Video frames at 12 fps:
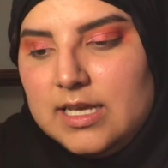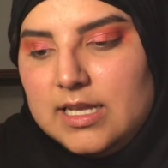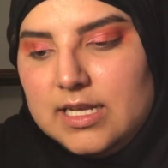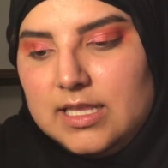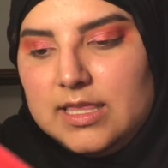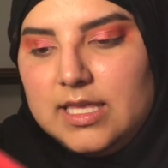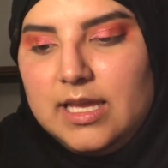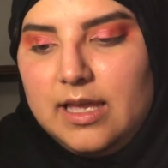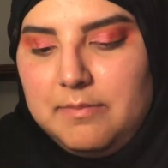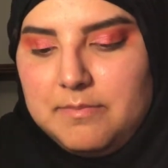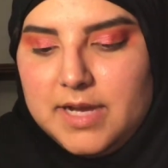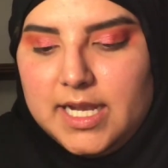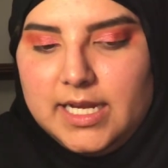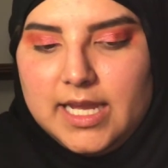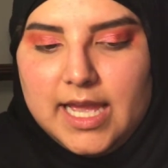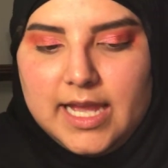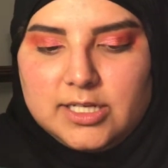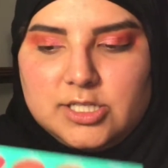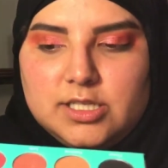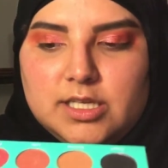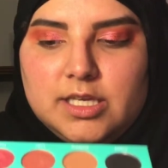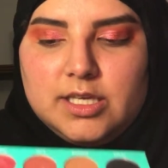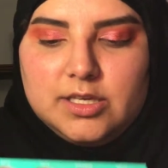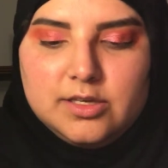And I think I might
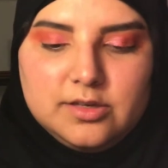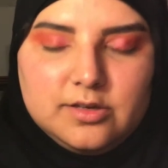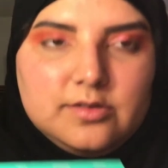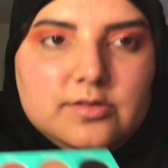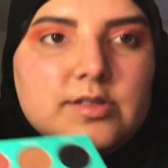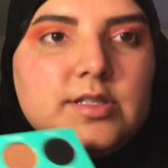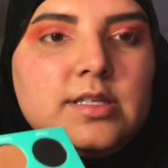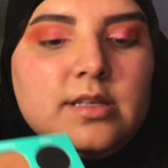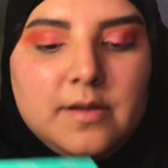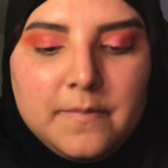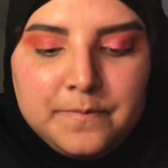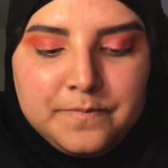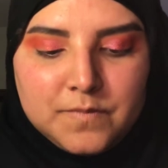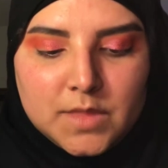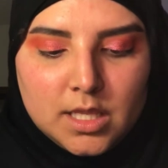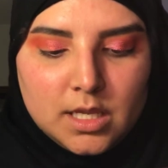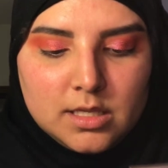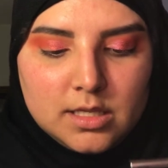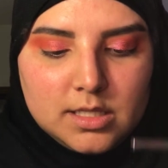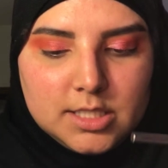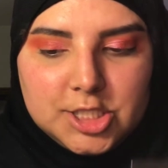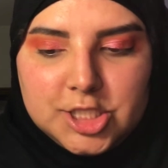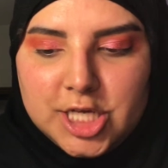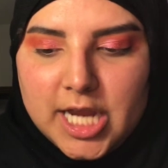actually use
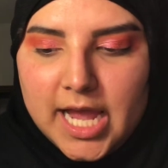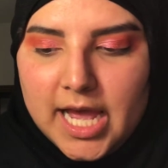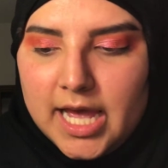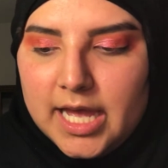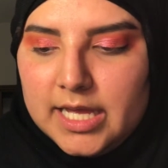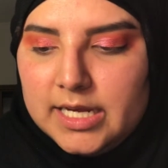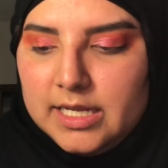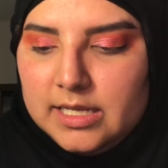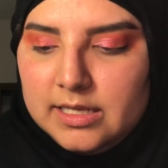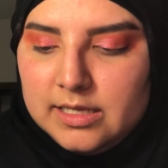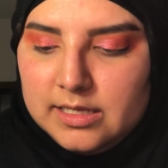Chad,